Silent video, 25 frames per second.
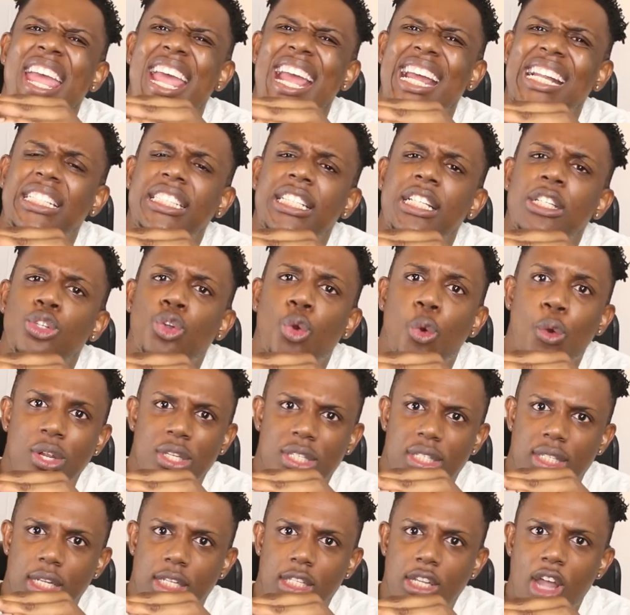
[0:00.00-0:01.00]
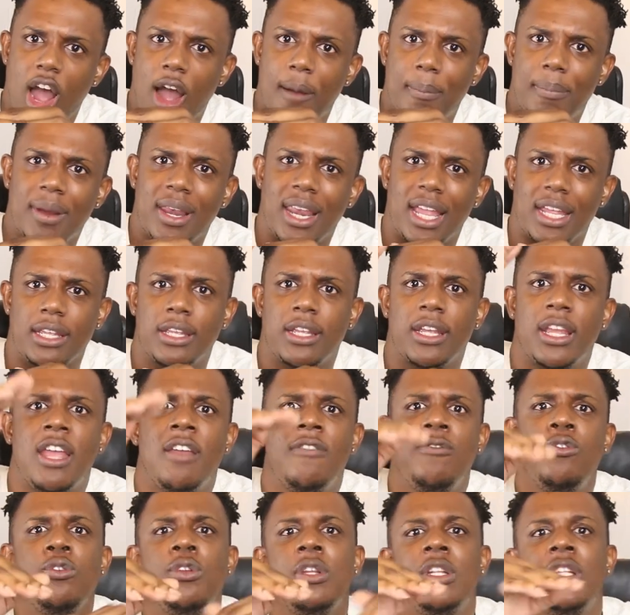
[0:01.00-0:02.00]
edging towards the top. Like,
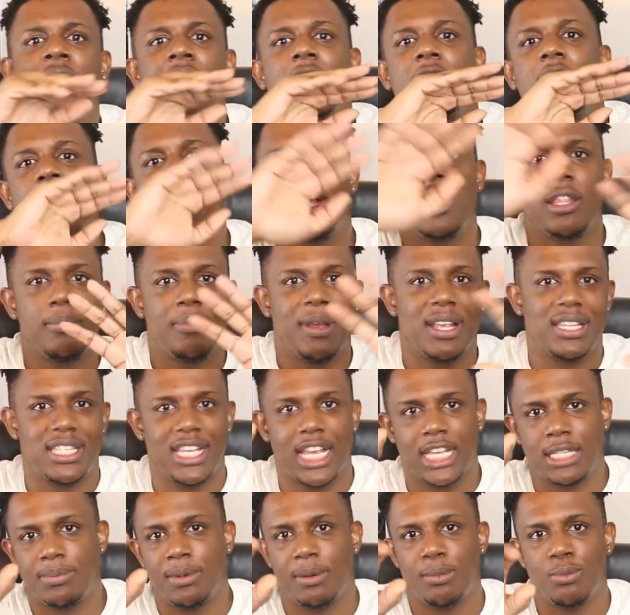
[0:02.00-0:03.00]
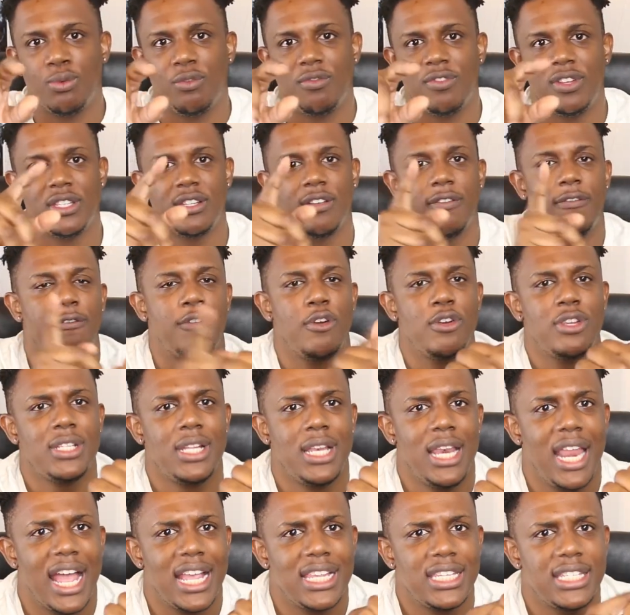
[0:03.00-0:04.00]
if you take all the best X-Men movies, First
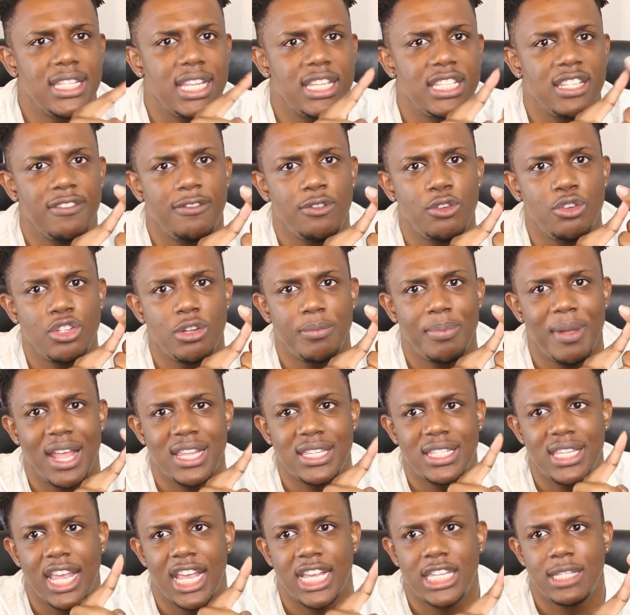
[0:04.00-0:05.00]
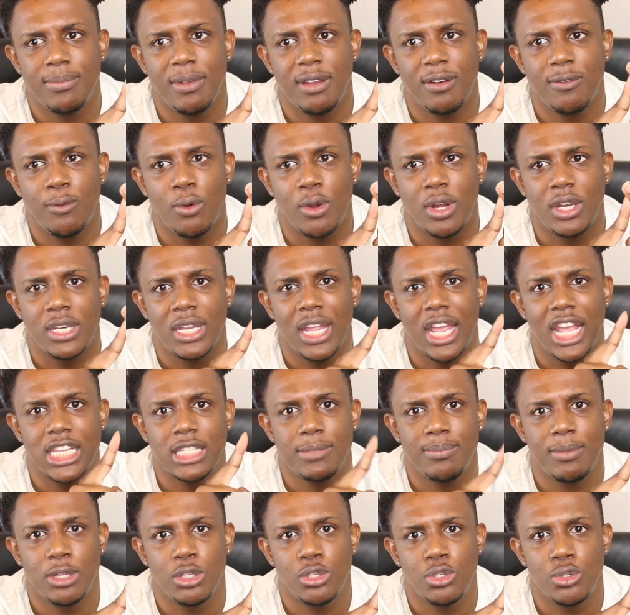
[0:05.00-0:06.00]
Class, Days of Future Past, X-Men 1,
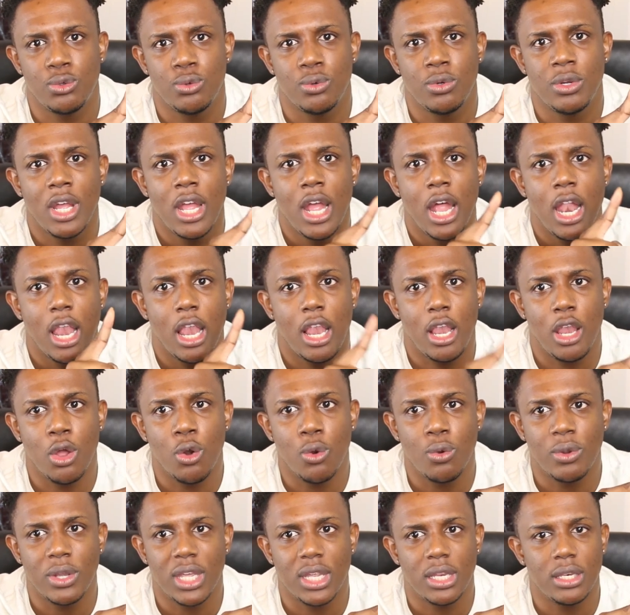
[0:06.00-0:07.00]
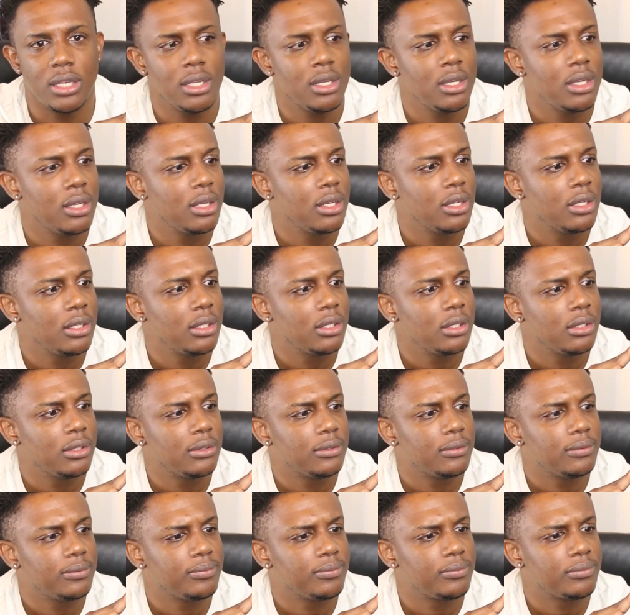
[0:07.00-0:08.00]
X-Men 2, Logan,
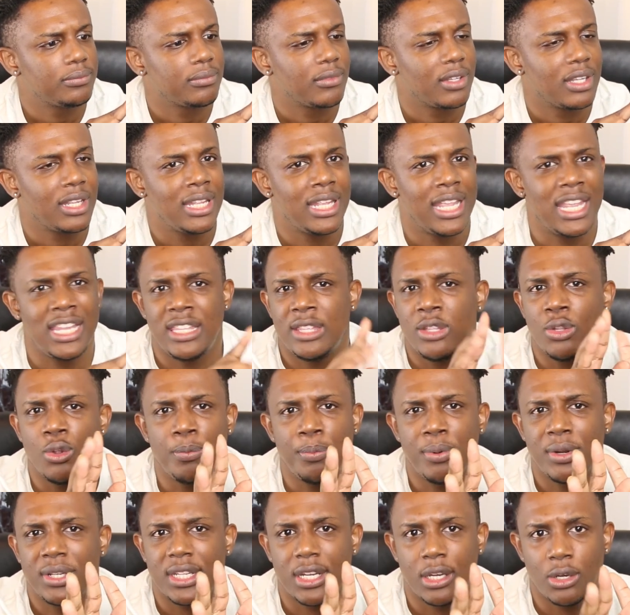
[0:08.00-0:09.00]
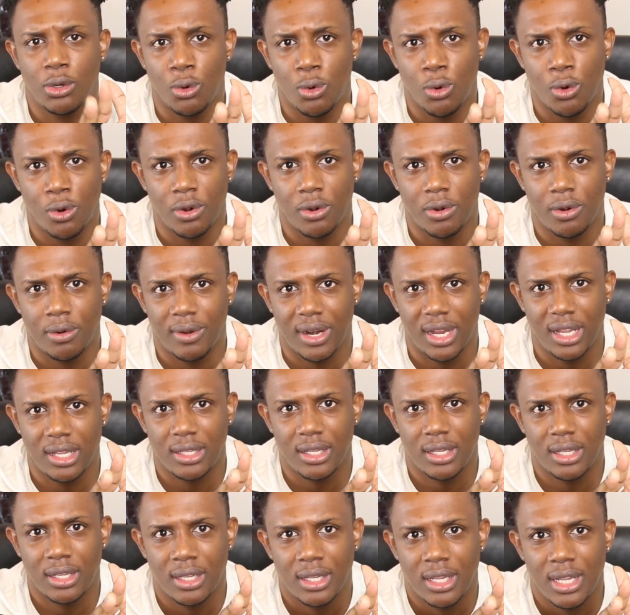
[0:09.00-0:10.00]
in no particular order,
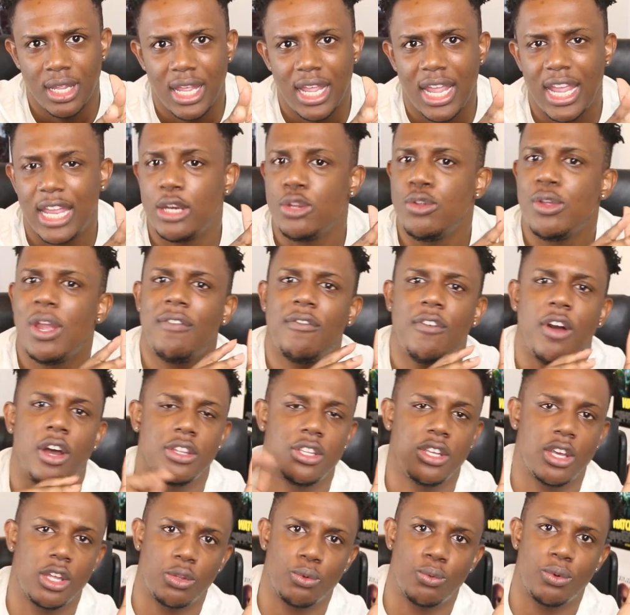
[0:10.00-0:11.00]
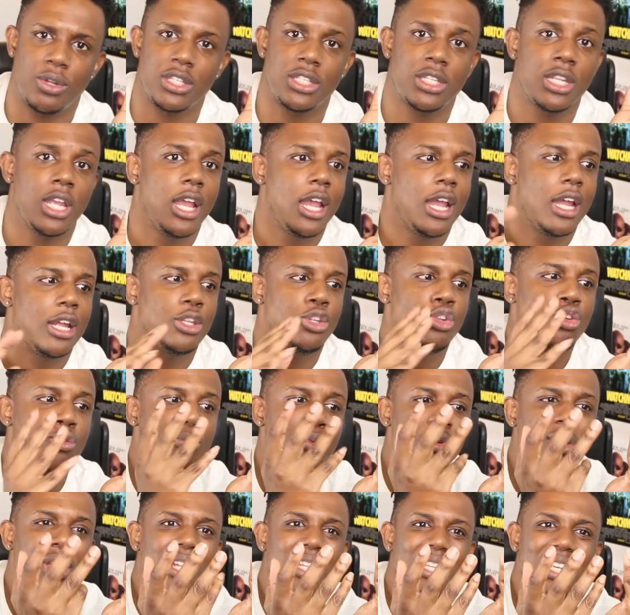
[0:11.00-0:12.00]
right? And you have all the other ones. New
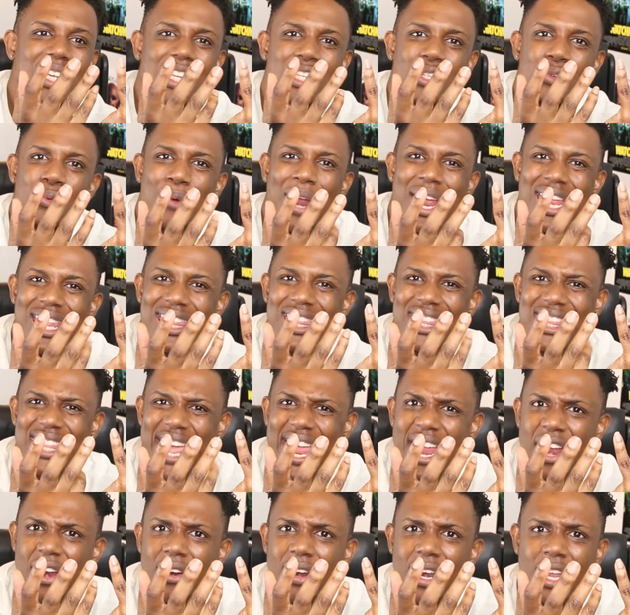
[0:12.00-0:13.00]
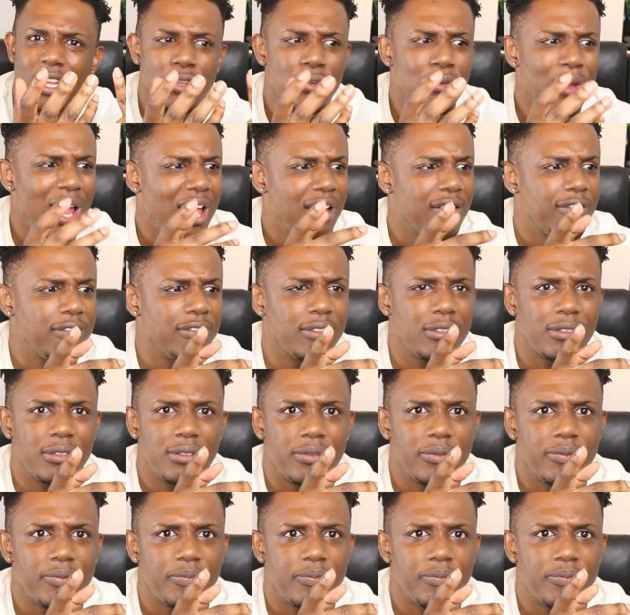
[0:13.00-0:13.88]
Mutants is right there. Like, you have...